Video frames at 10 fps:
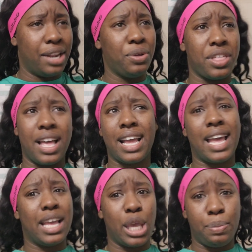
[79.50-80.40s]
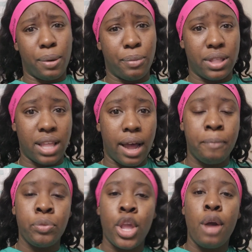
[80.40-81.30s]
i don't think i can keep up with
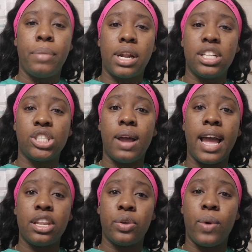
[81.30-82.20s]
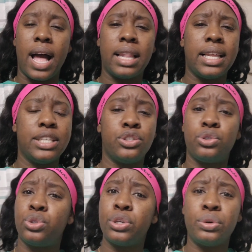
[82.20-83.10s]
that but i'll try and do at
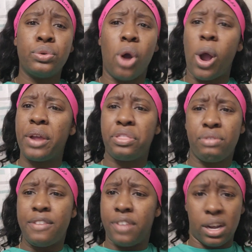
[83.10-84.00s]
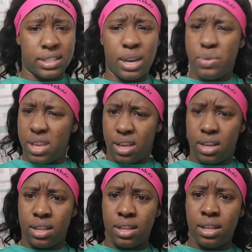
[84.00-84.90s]
least two or three vlogs a
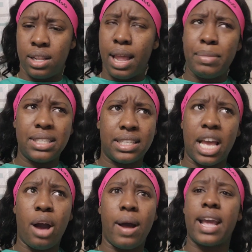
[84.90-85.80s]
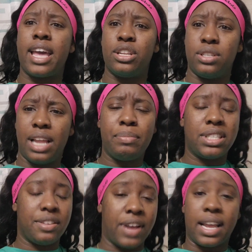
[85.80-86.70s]
week let me see how i can let
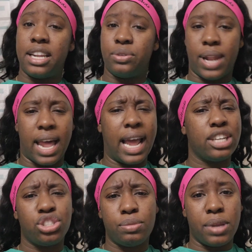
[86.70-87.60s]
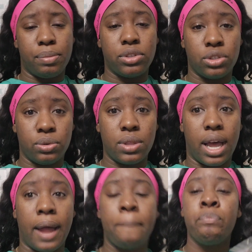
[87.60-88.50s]
me see if i can do that i should be able to do
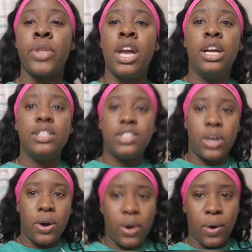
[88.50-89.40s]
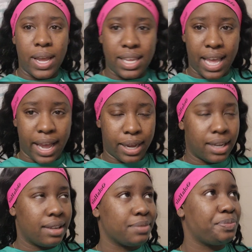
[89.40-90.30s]
that so yeah